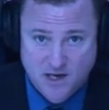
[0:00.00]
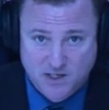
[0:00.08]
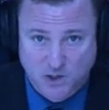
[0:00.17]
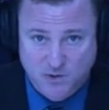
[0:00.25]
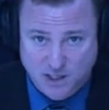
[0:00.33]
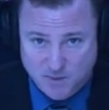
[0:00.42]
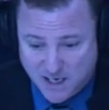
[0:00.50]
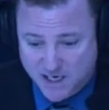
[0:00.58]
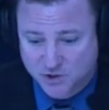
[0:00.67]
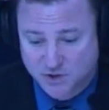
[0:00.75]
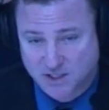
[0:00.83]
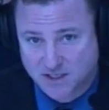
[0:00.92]
So it's going to be
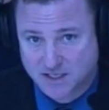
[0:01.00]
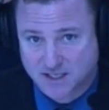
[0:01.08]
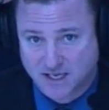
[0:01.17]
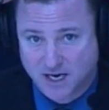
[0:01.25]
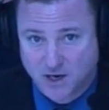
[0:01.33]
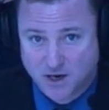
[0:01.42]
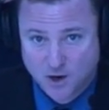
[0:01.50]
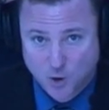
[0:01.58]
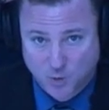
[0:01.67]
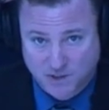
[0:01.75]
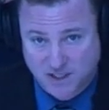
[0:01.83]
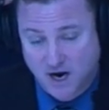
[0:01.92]
interesting to see
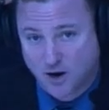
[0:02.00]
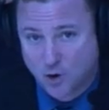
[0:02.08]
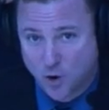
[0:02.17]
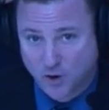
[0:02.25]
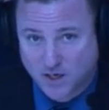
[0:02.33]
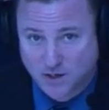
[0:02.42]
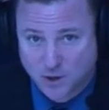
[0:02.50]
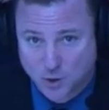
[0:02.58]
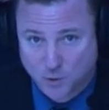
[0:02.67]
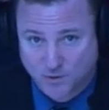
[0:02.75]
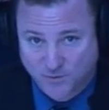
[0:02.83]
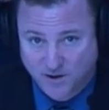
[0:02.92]
what Scott Gordon can
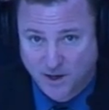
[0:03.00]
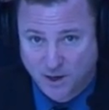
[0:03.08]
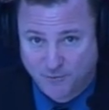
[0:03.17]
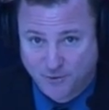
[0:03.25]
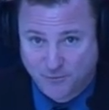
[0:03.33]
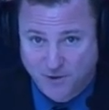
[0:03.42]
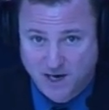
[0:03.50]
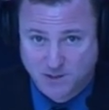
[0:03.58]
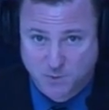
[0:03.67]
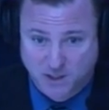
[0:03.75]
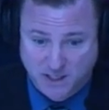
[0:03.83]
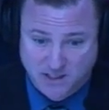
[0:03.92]
do with the Philadelphia
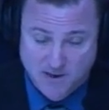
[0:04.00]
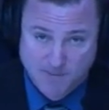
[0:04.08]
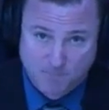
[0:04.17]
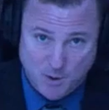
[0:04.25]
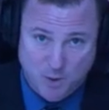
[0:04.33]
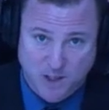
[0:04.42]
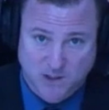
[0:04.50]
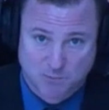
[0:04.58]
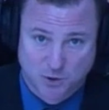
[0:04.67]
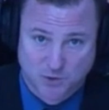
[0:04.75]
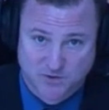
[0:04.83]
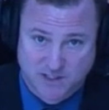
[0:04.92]
Flyers because the Boston
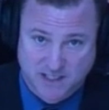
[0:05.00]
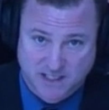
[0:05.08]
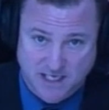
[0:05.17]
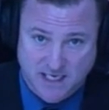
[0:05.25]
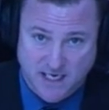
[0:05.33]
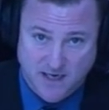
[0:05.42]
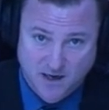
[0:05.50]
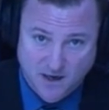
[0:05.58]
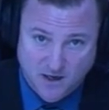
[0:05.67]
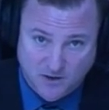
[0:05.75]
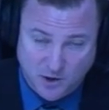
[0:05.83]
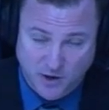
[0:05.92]
Bruins has seen it
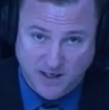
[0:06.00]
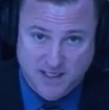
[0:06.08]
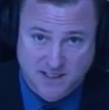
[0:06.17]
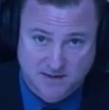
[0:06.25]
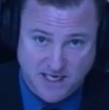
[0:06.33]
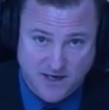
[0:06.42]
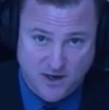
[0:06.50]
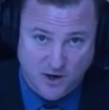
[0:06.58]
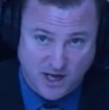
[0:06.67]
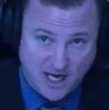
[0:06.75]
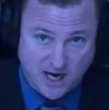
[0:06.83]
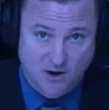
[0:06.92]
during his tenure
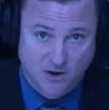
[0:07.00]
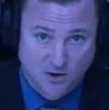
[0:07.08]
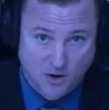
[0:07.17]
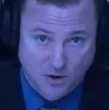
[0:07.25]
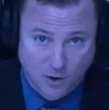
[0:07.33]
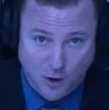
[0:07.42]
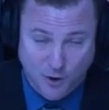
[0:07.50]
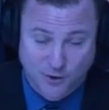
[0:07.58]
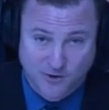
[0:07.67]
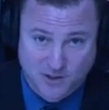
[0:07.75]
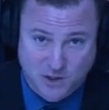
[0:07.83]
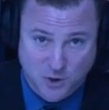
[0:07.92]
here
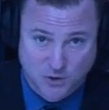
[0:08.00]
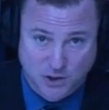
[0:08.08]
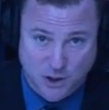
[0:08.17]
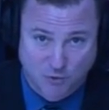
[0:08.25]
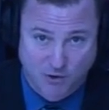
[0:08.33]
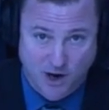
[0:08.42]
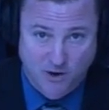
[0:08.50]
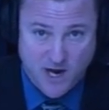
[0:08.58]
earlier in his coaching career,